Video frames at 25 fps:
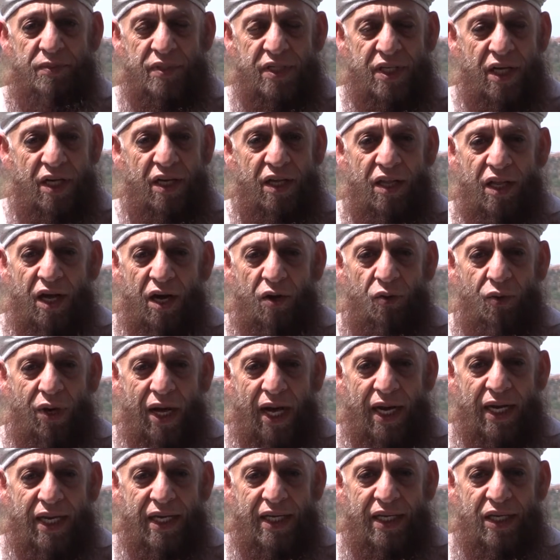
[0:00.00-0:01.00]
sallallahu
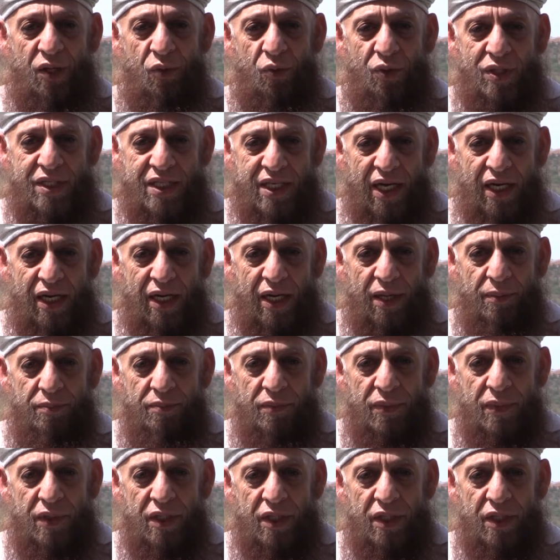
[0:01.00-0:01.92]
alayhi wasallam,